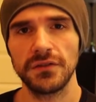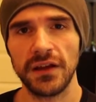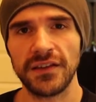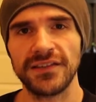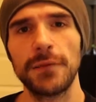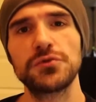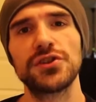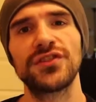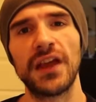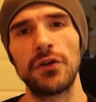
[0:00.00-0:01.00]
accept
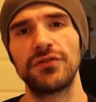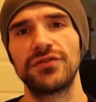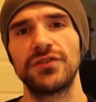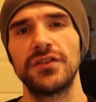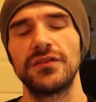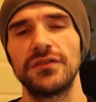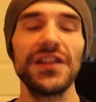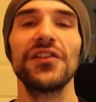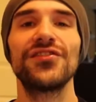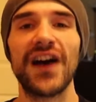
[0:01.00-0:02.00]
yourself.
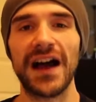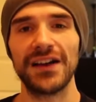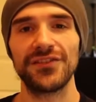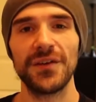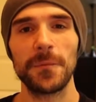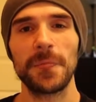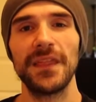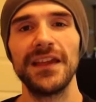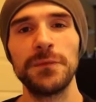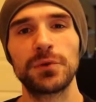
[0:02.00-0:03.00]
5,
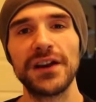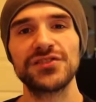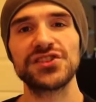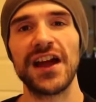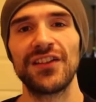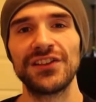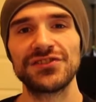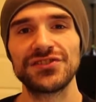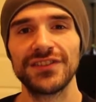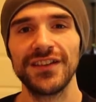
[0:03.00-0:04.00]
embrace
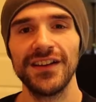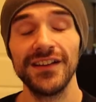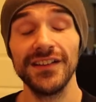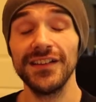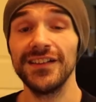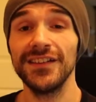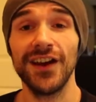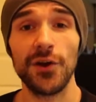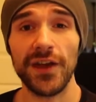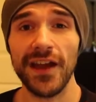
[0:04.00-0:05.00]
challenge.
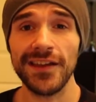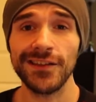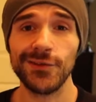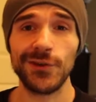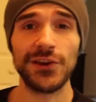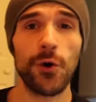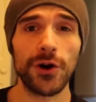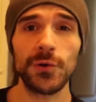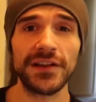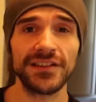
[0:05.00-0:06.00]
Okay, we know
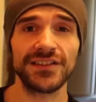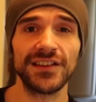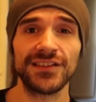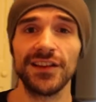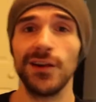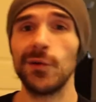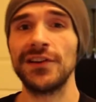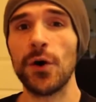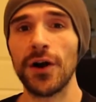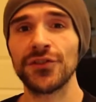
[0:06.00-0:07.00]
our weaknesses, we
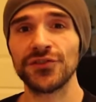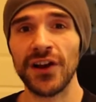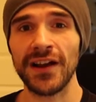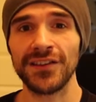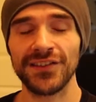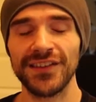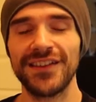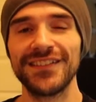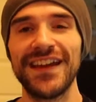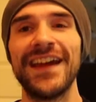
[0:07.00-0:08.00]
know our
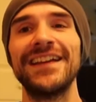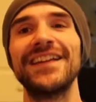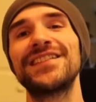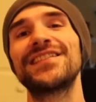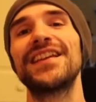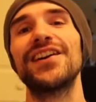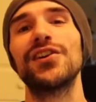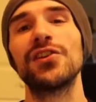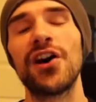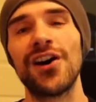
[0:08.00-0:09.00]
strengths, and it's
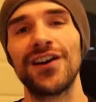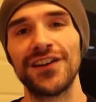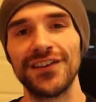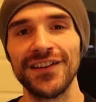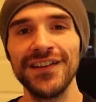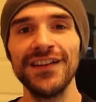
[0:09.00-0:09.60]
still hard.